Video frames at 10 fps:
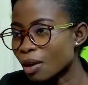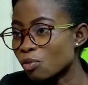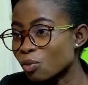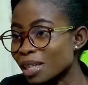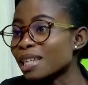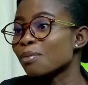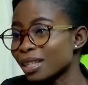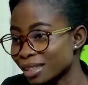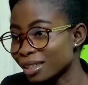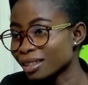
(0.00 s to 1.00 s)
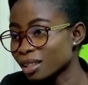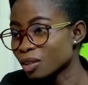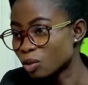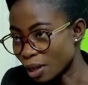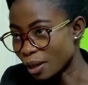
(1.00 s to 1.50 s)
will read the budget
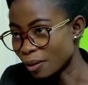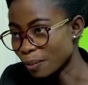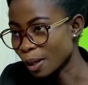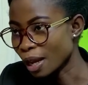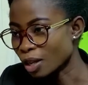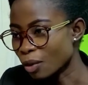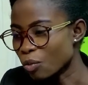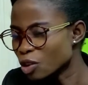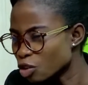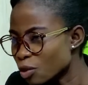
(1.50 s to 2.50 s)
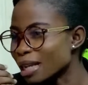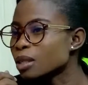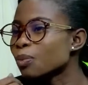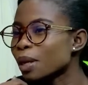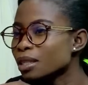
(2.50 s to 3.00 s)
today. What do you
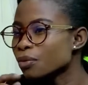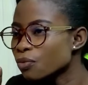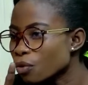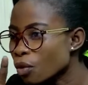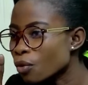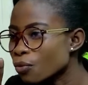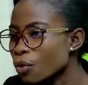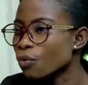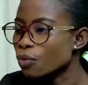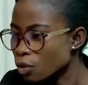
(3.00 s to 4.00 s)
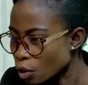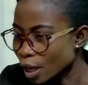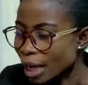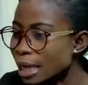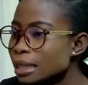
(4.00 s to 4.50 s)
expect for, for, for your
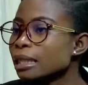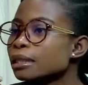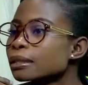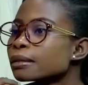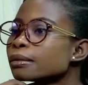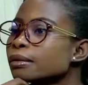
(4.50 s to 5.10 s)
organization?